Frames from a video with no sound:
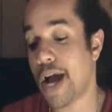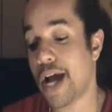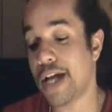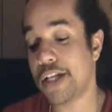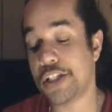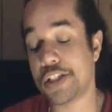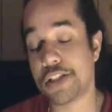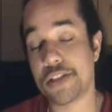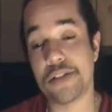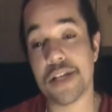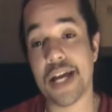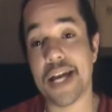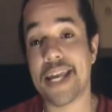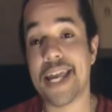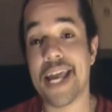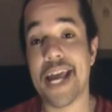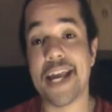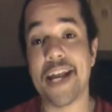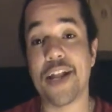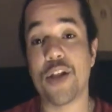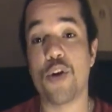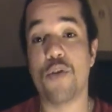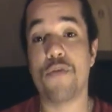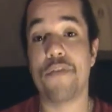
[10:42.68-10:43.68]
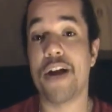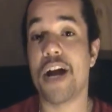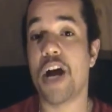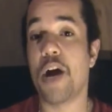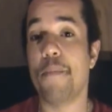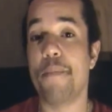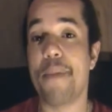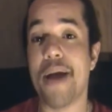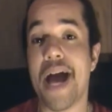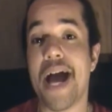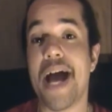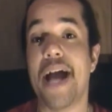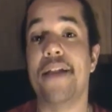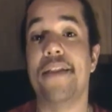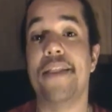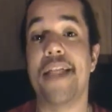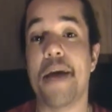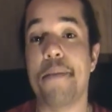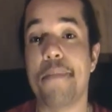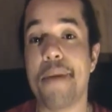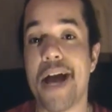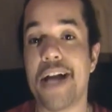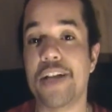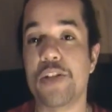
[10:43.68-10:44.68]
I can't get over how bad
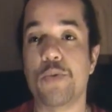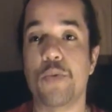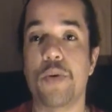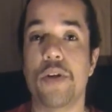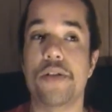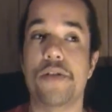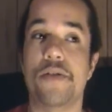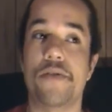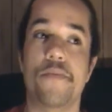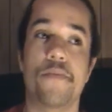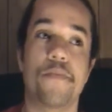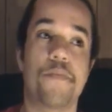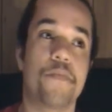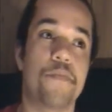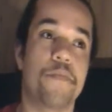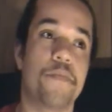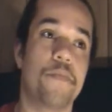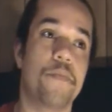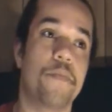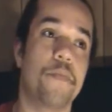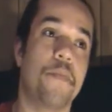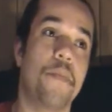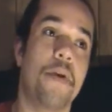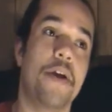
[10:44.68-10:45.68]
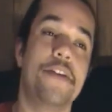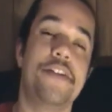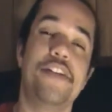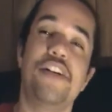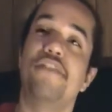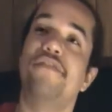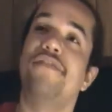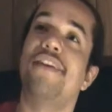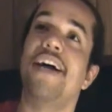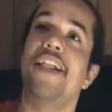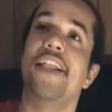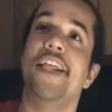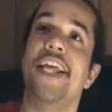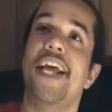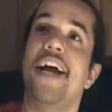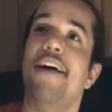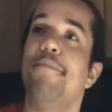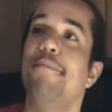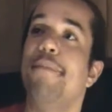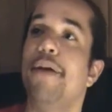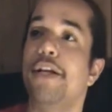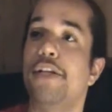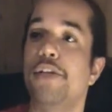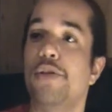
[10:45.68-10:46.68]
that match was. Until finally you
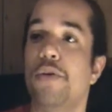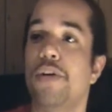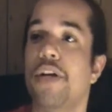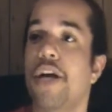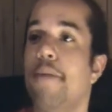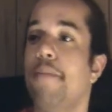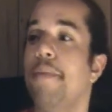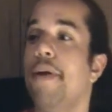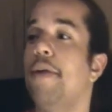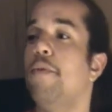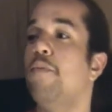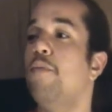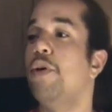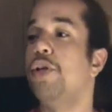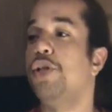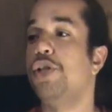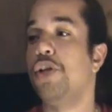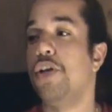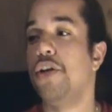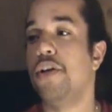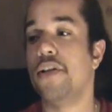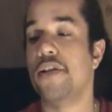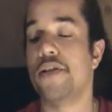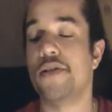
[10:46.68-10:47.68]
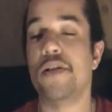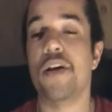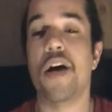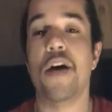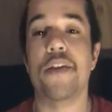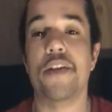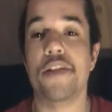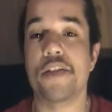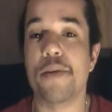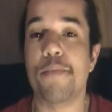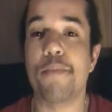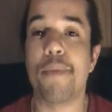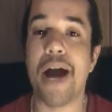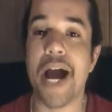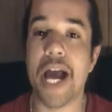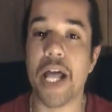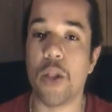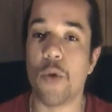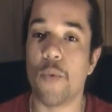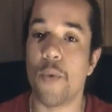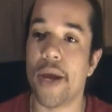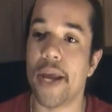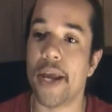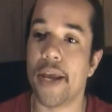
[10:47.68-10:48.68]
had Big Show come in, which you could have saw this a
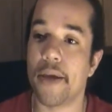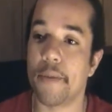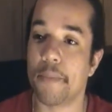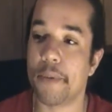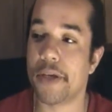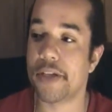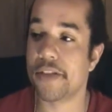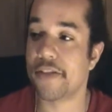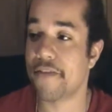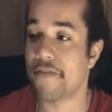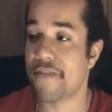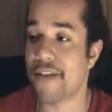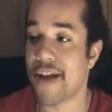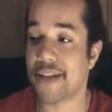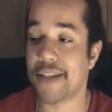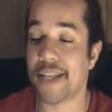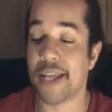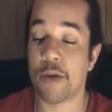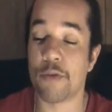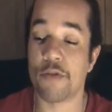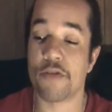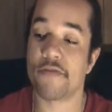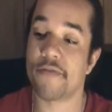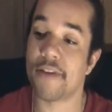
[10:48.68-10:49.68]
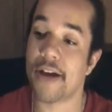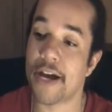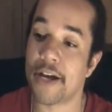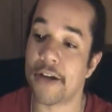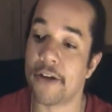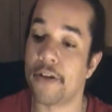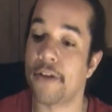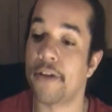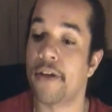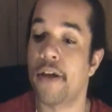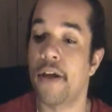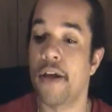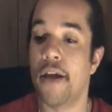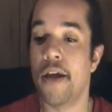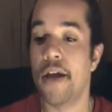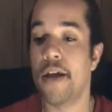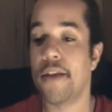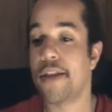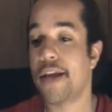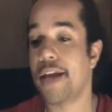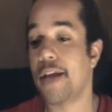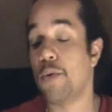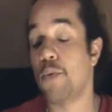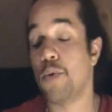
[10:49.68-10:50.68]
mile away because of the fact that he was fired,
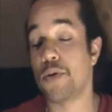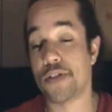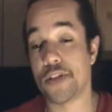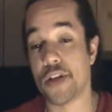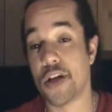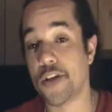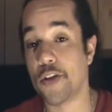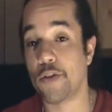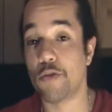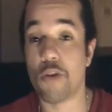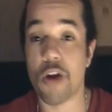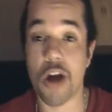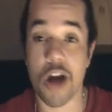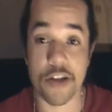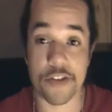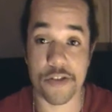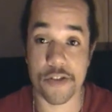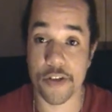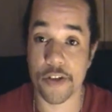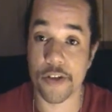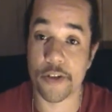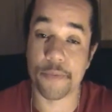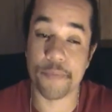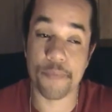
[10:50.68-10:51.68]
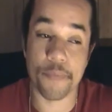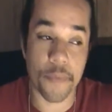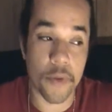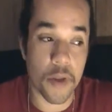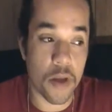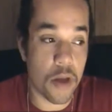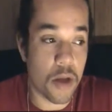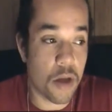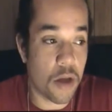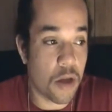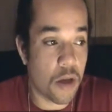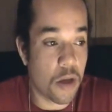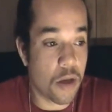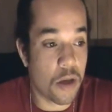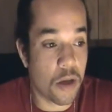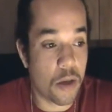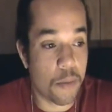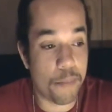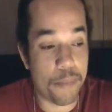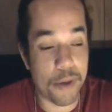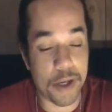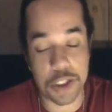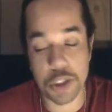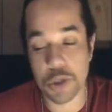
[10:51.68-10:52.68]
that he wasn't on the roster.
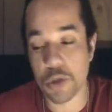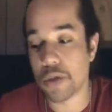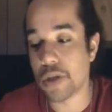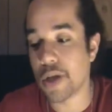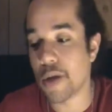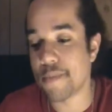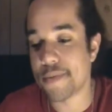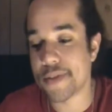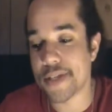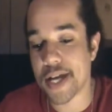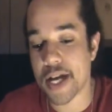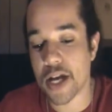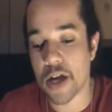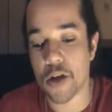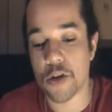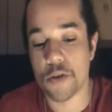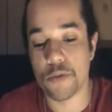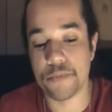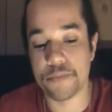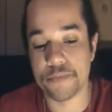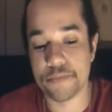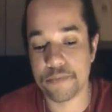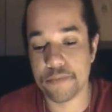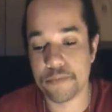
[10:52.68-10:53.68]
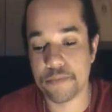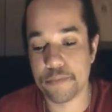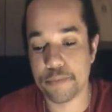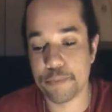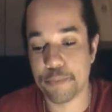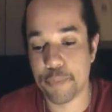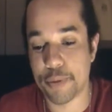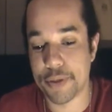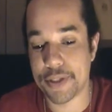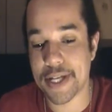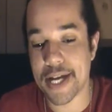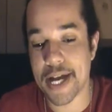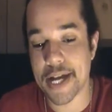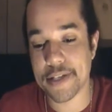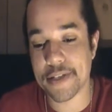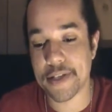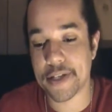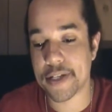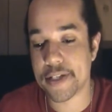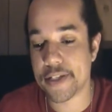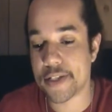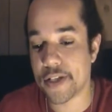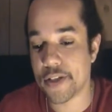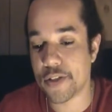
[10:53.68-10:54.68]
Big Show comes out, pretends
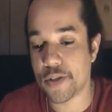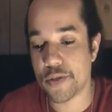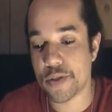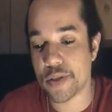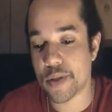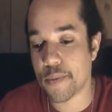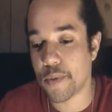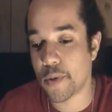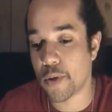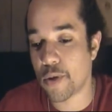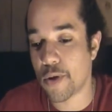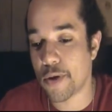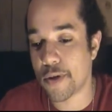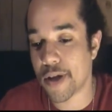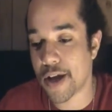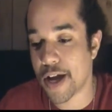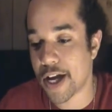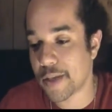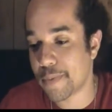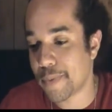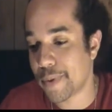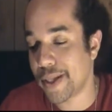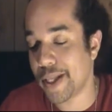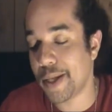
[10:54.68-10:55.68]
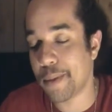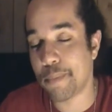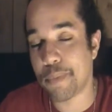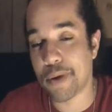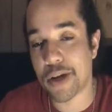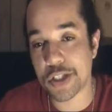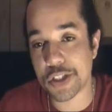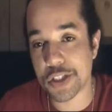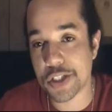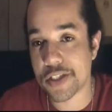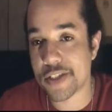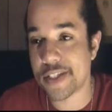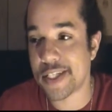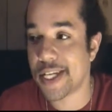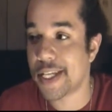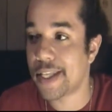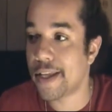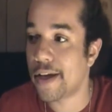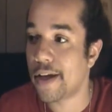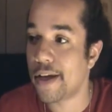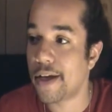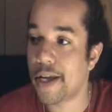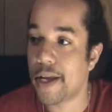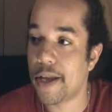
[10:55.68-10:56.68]
like he's going to do something to Lauren Ice, but then he punches
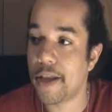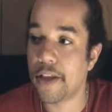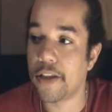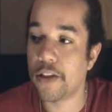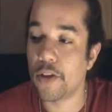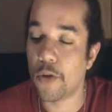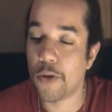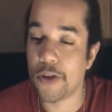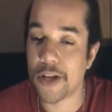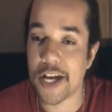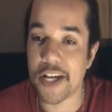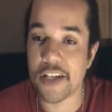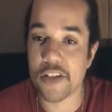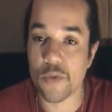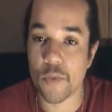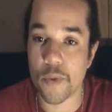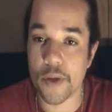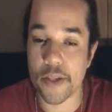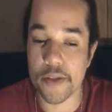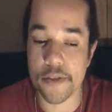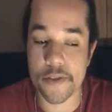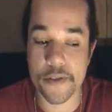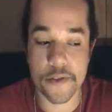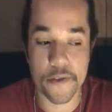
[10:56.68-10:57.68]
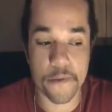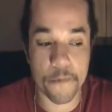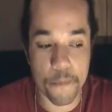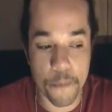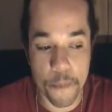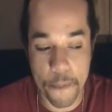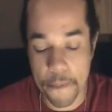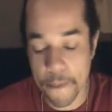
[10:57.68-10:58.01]
Cena and Lauren Ice wins.